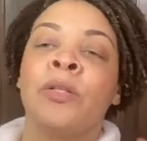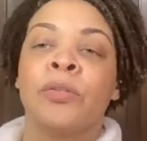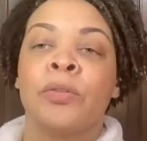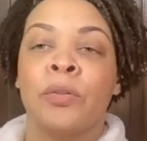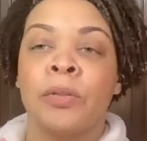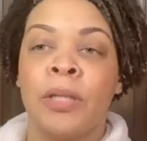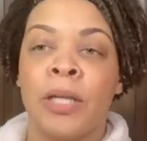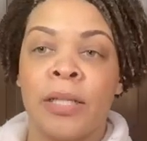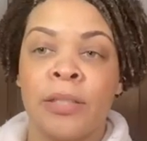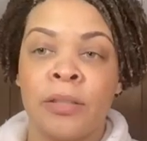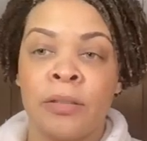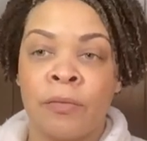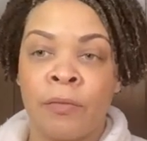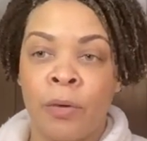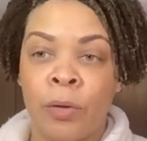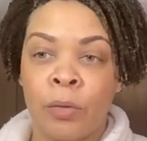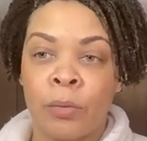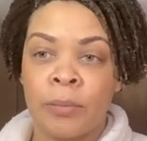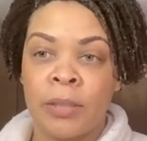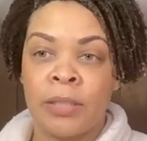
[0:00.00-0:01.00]
yes,
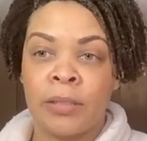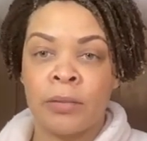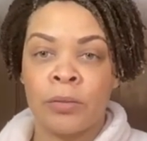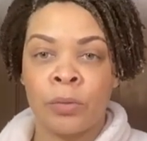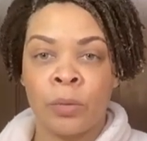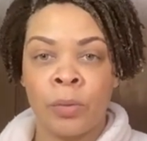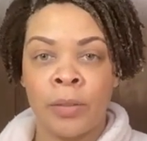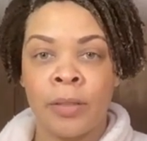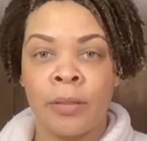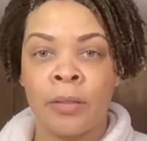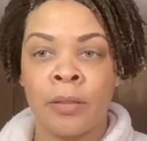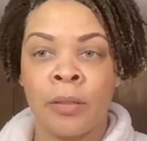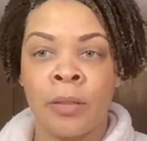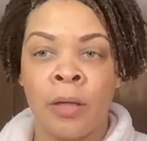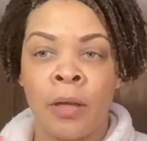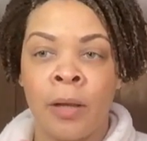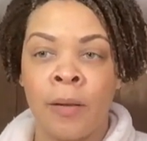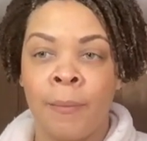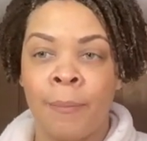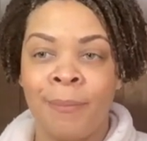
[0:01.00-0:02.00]
foam is quicker,
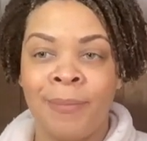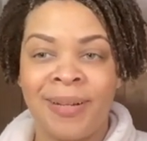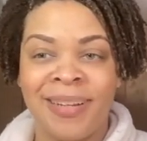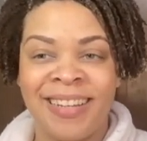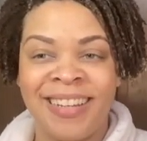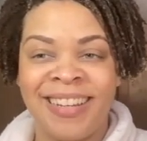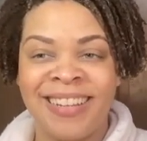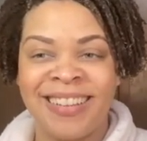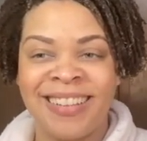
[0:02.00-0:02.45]
but